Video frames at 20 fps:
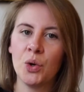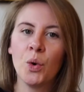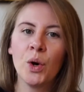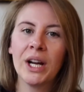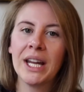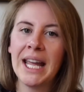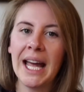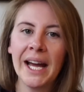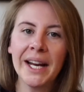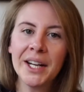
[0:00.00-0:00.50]

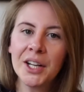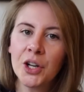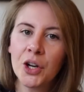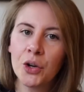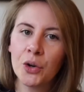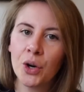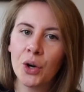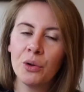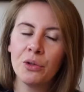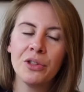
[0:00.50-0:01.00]

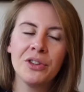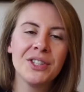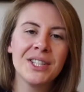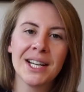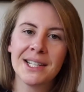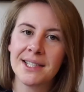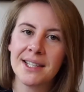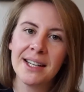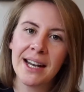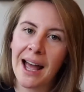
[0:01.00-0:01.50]
Organic growth
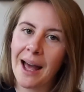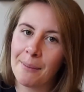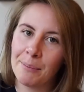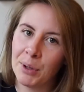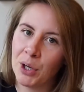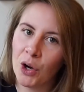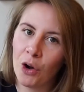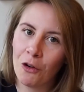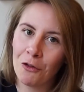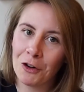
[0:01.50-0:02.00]
doesn't
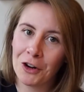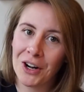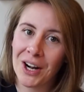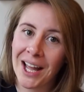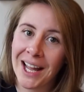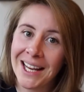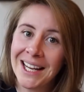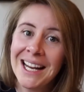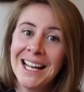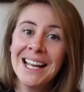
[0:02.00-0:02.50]
happen
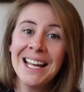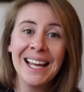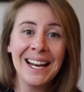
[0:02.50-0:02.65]
overnight.